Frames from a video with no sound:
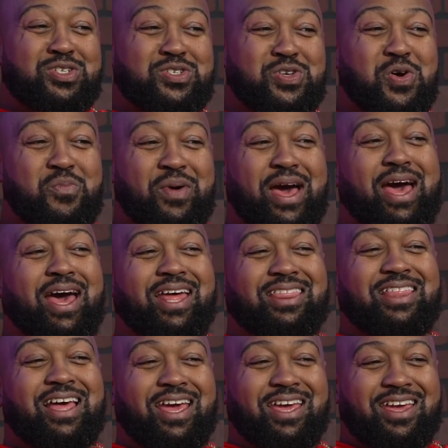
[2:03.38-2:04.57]
so bad,
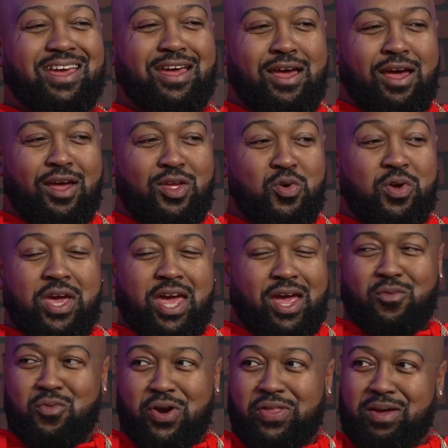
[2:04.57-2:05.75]
like you can't
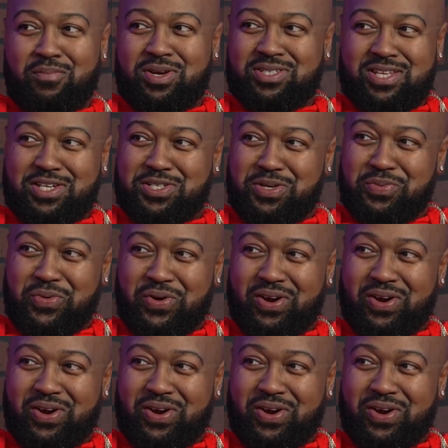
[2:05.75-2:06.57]
wear that mustache anymore.